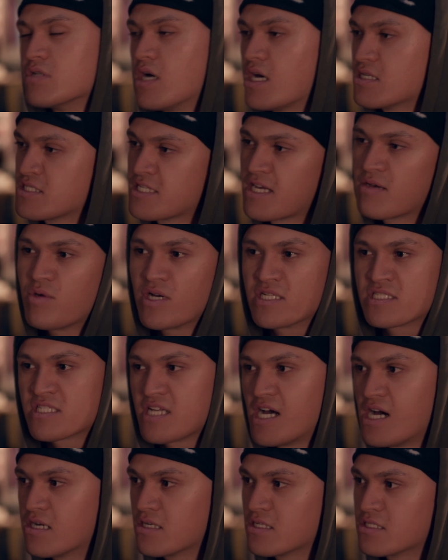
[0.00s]
I'd say my
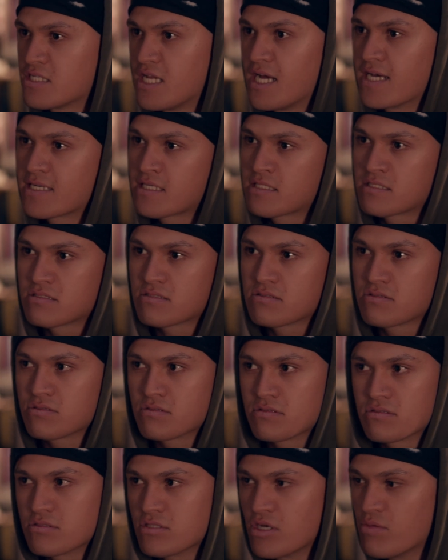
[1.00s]
style is like
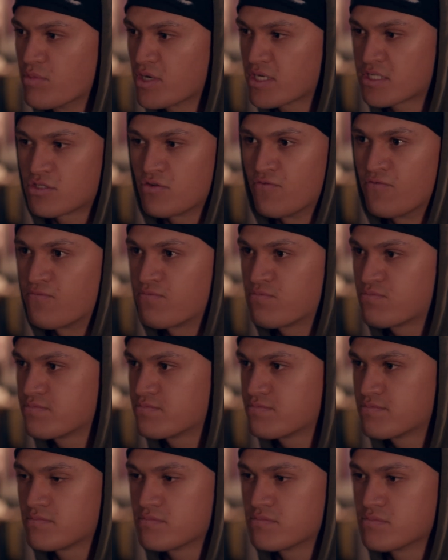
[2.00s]
a mix of
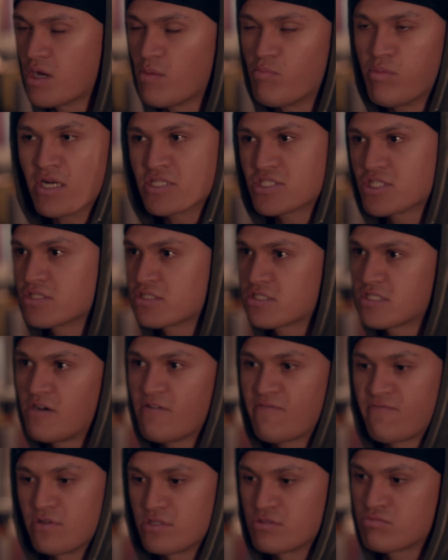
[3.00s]
a bunch of
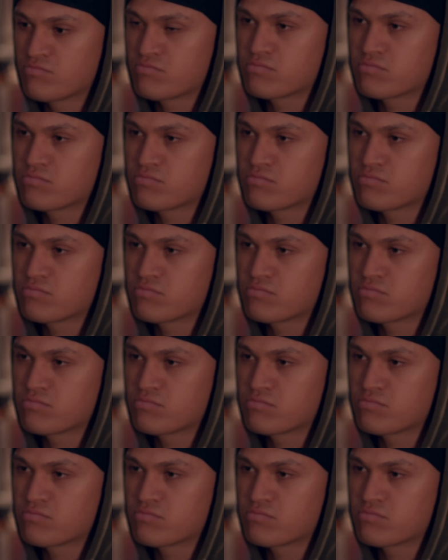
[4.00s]
stuff, a